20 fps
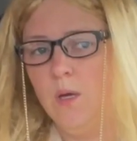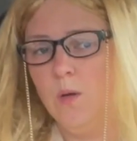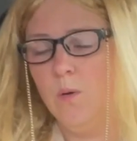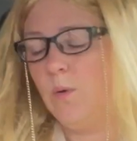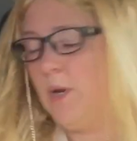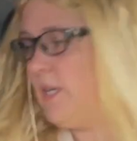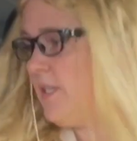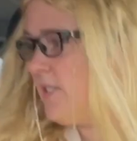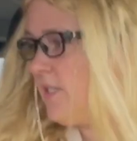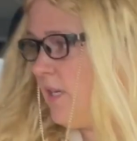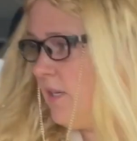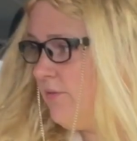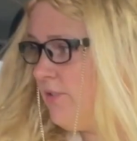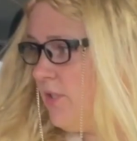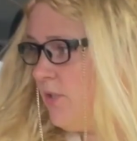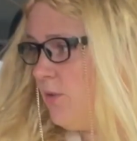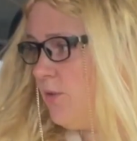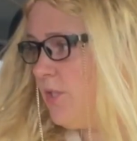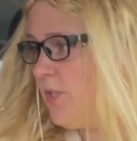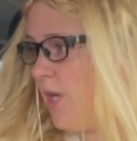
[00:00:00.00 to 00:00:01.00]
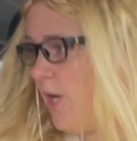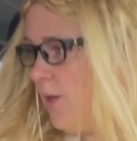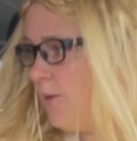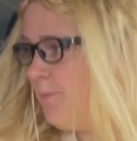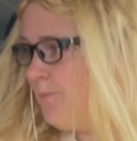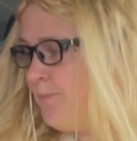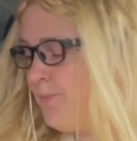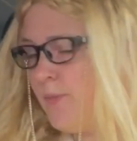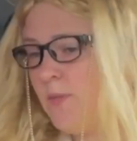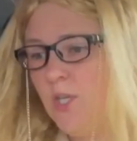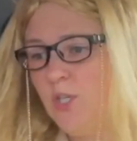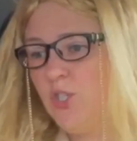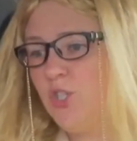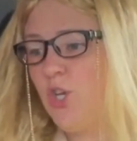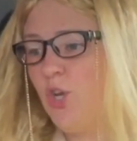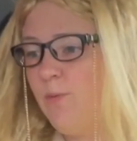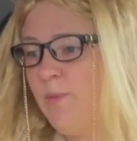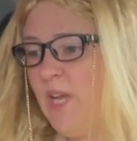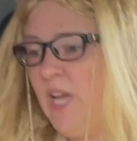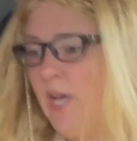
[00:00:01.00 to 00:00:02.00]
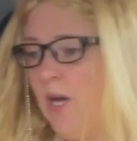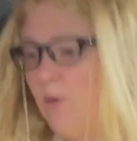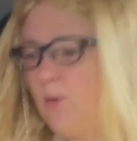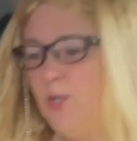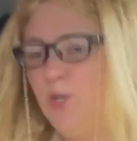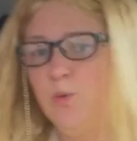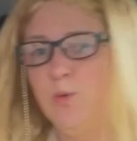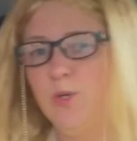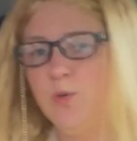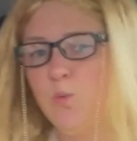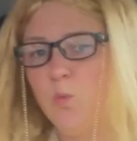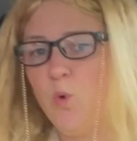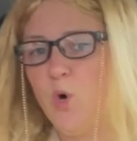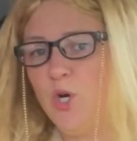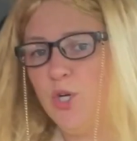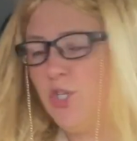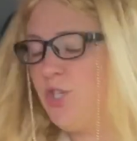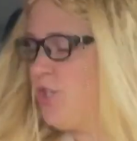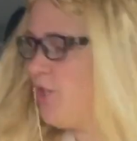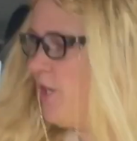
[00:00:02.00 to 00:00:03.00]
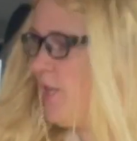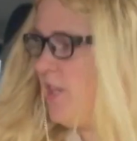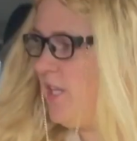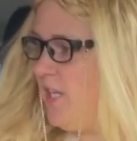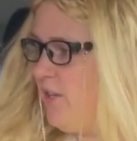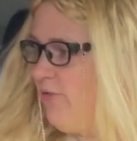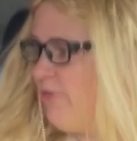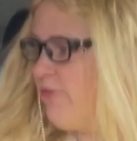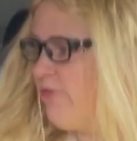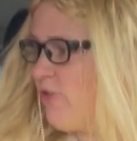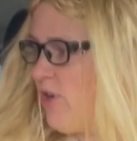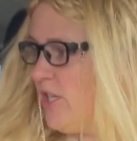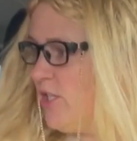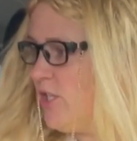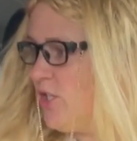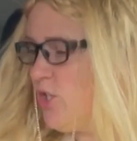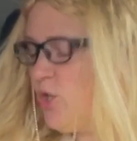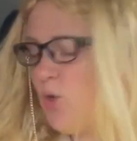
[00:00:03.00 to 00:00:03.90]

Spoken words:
When it's safe to do so, show me how you would wash the front